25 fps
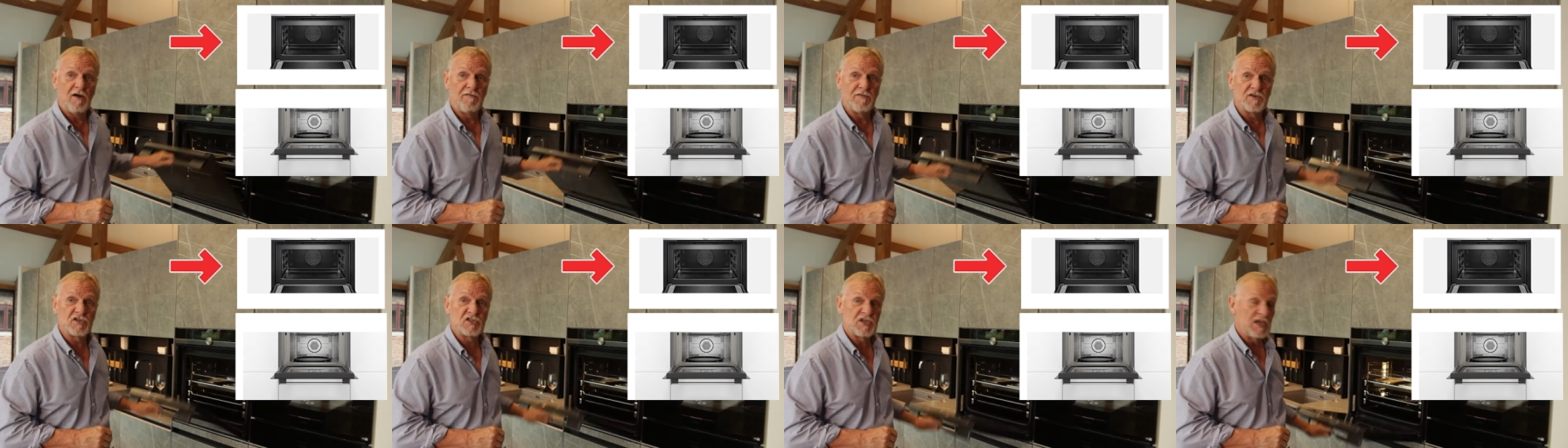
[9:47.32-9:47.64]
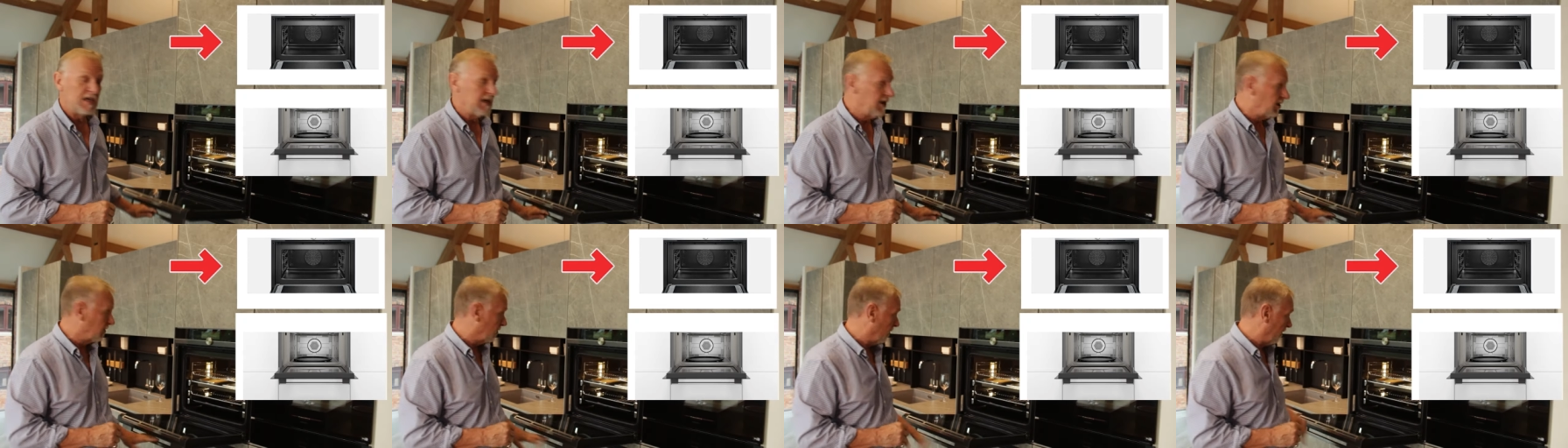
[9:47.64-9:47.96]
of a
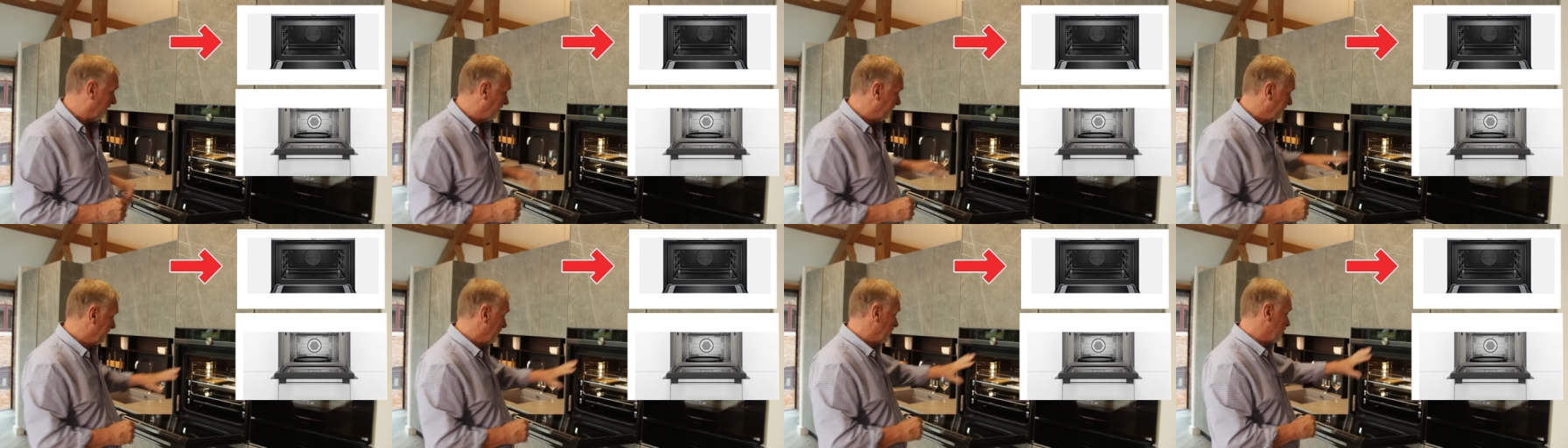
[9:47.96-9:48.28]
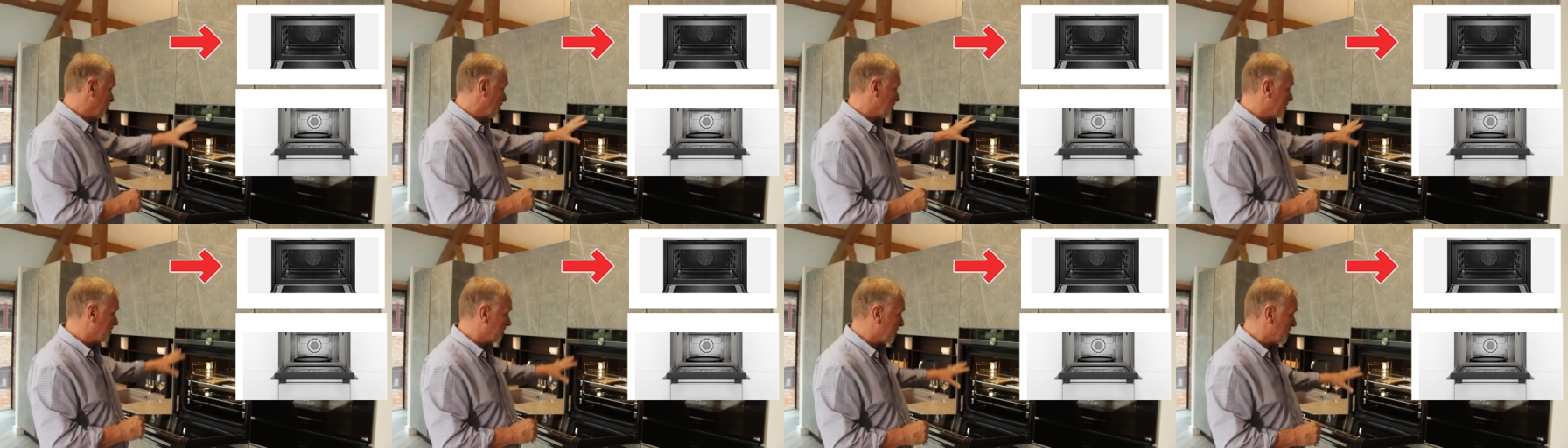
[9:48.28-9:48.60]
single oven
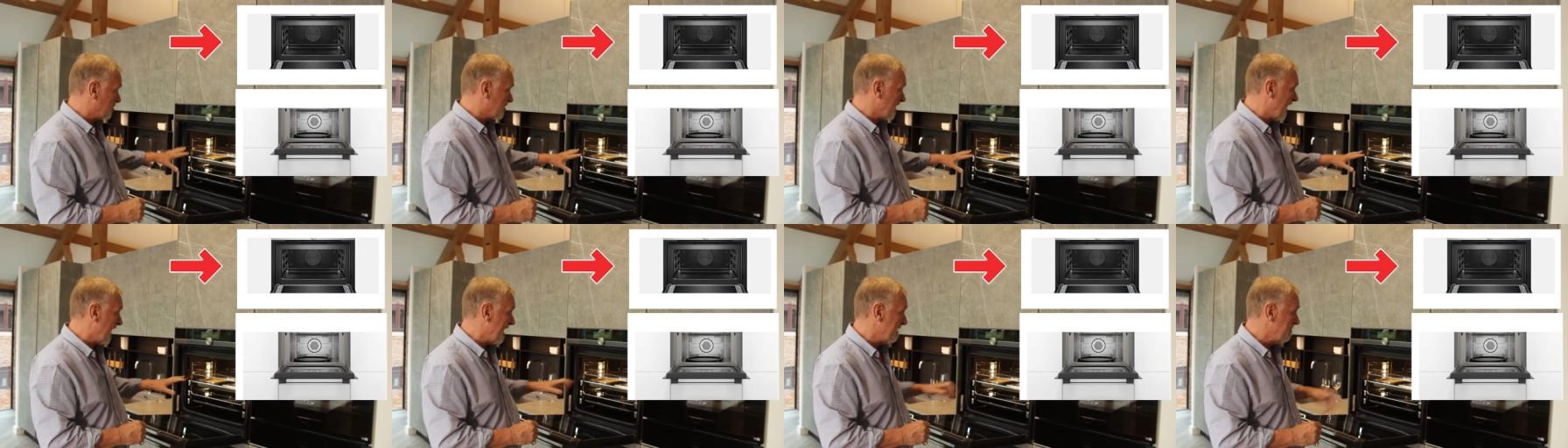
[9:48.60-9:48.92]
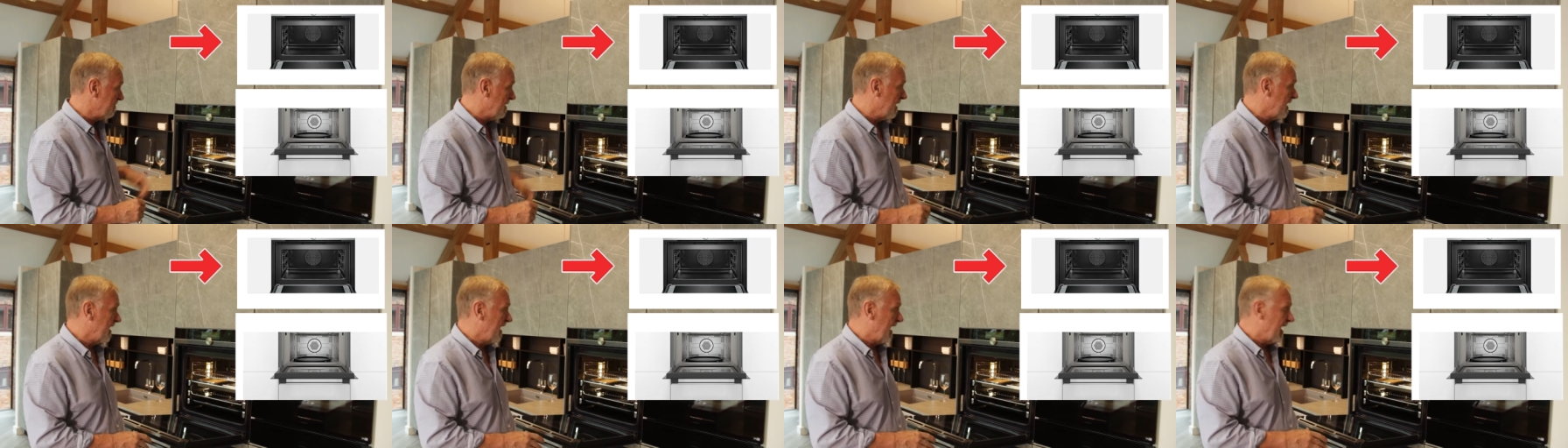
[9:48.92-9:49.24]
just the same